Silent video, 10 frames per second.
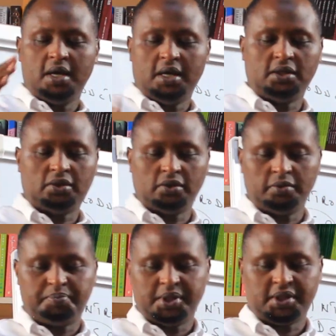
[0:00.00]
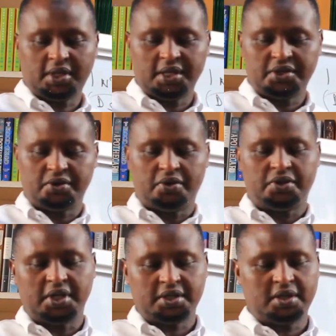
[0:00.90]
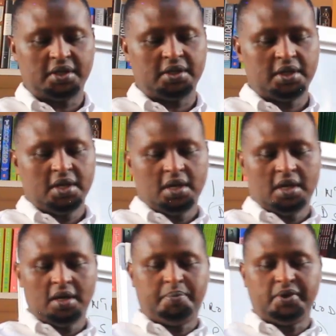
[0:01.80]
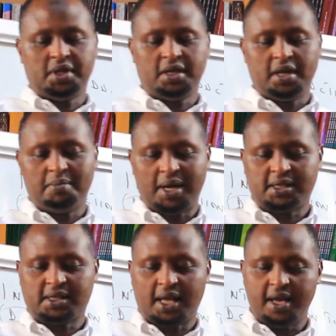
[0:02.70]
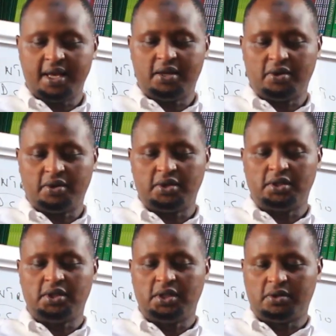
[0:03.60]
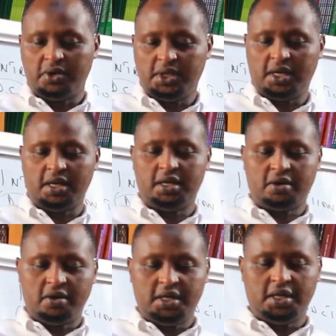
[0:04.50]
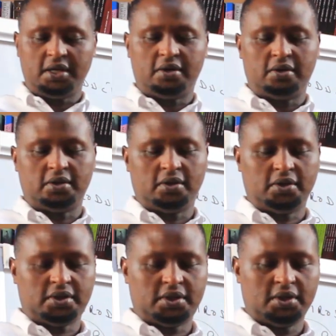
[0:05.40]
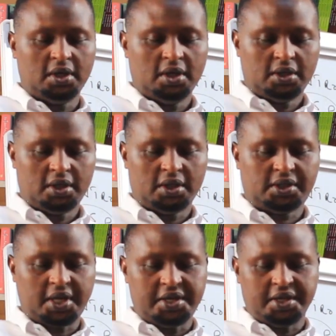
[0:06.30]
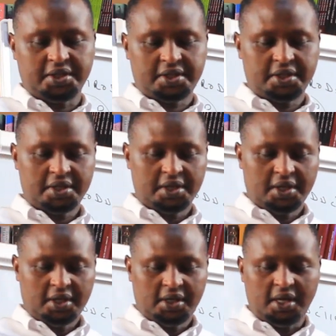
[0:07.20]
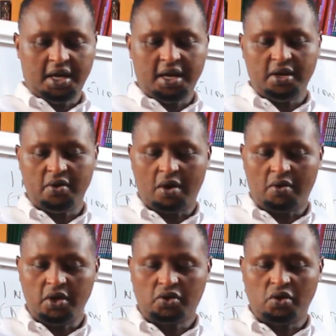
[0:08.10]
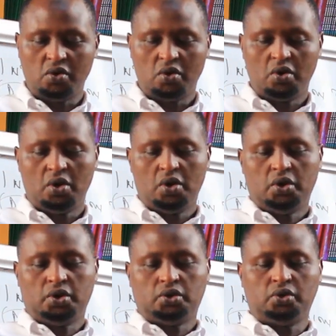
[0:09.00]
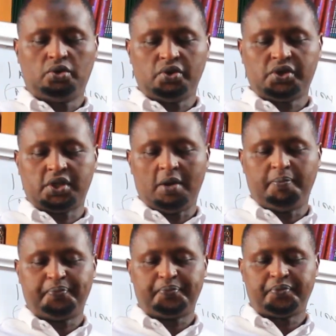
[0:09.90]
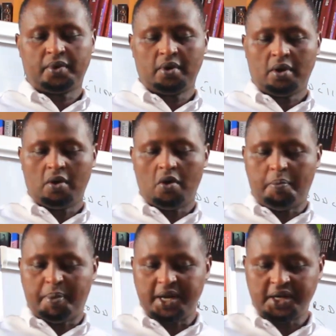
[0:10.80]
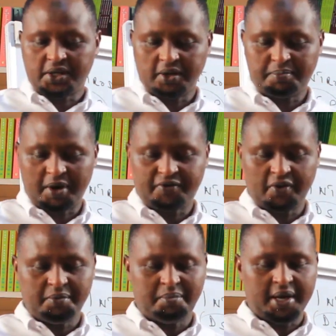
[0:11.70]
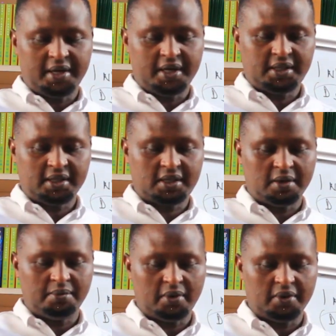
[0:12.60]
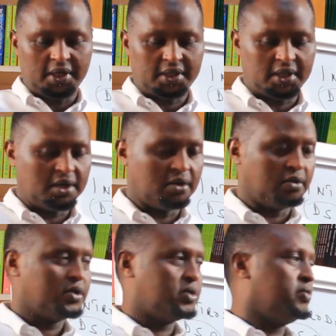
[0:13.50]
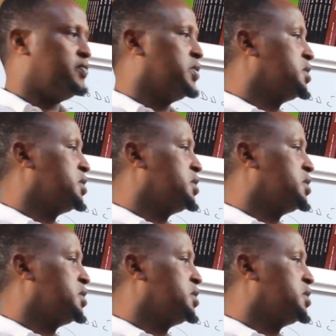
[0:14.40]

into pieces, or just putting them aside, or encoding and decoding, all those stages, then you are going to do some operation performed by the system on the signal. So for